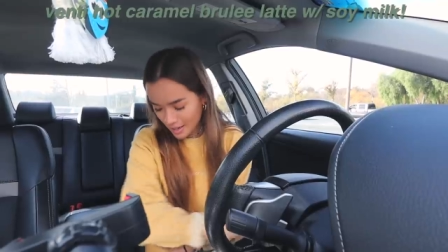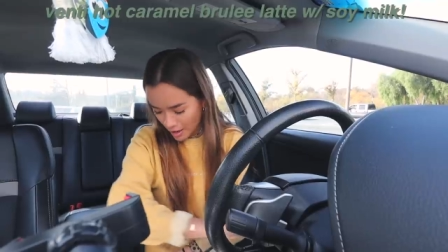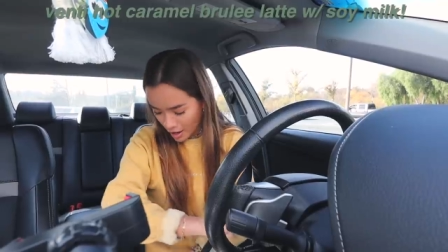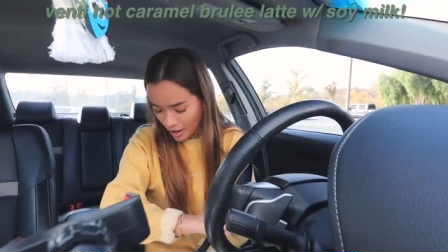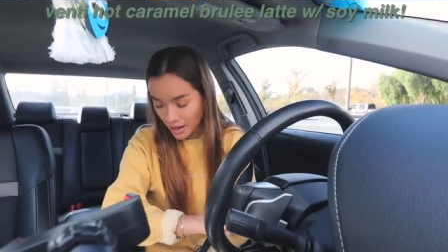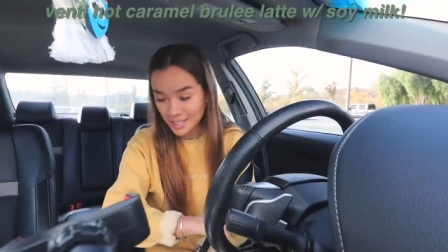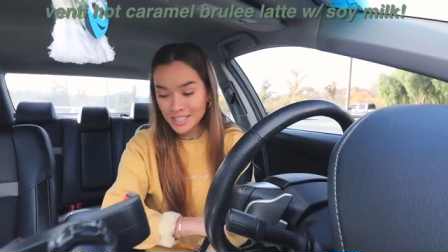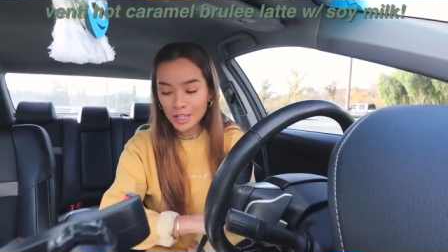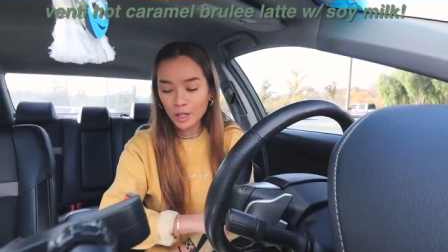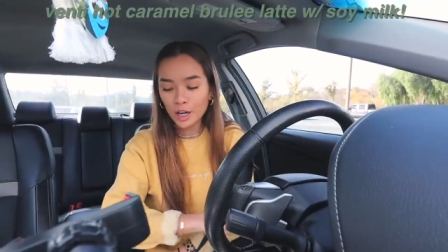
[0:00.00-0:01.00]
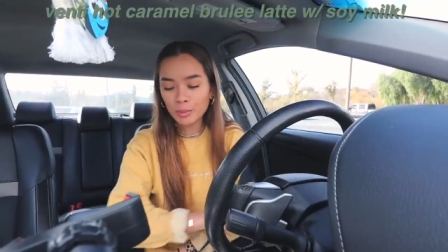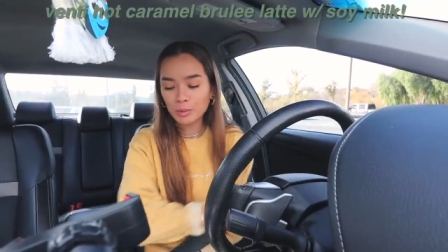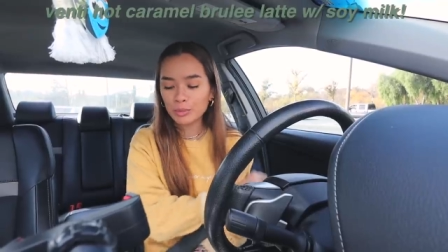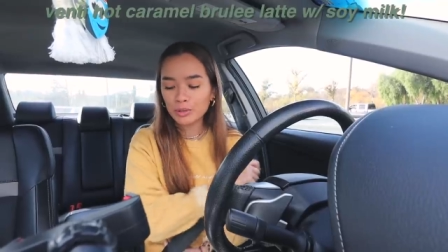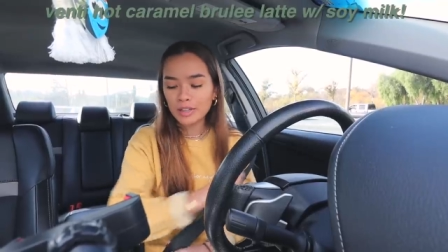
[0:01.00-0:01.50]
hot
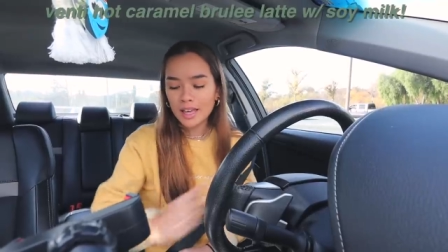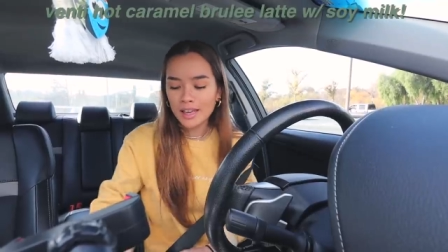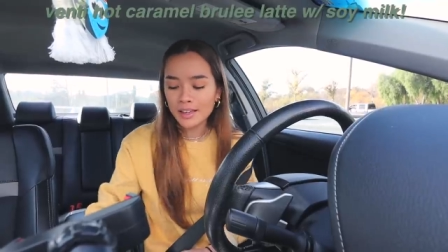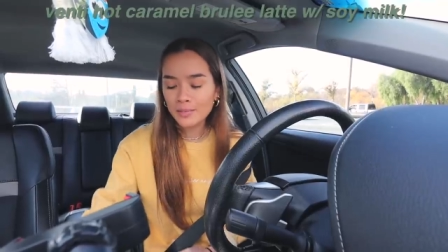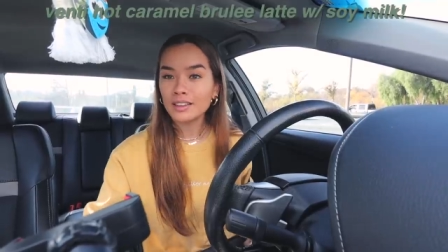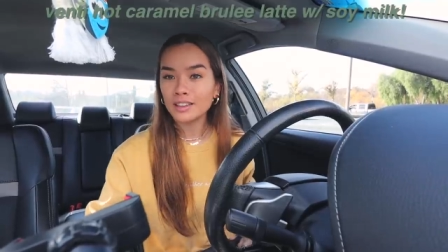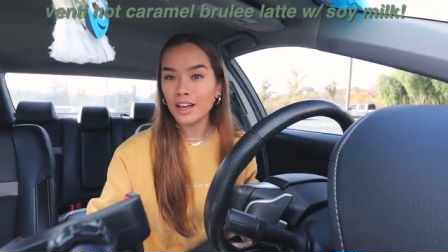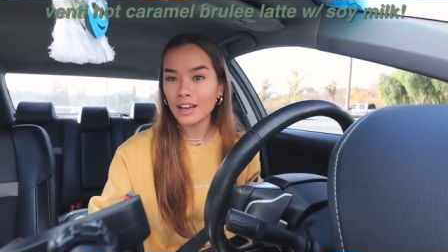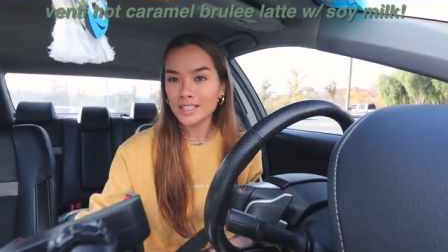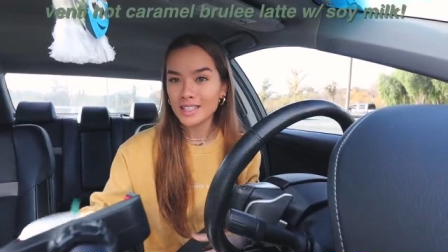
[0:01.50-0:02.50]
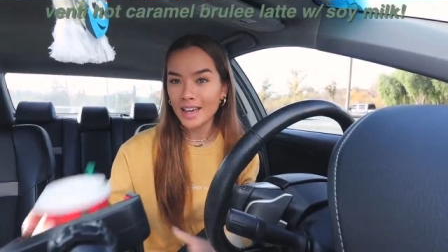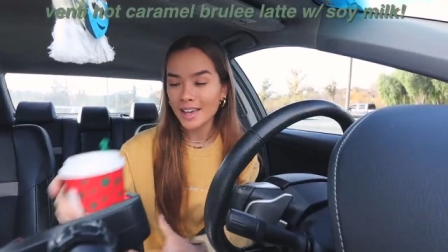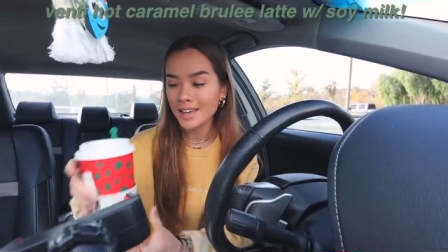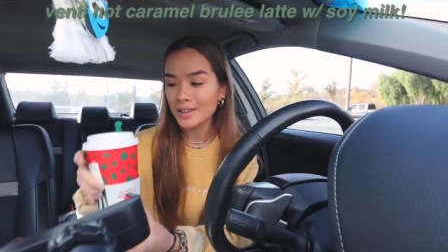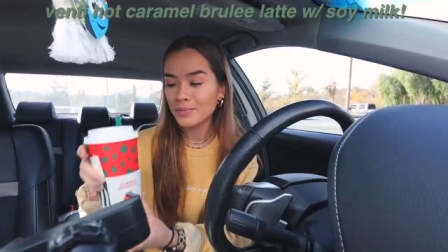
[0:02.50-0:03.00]
caramel brulee latte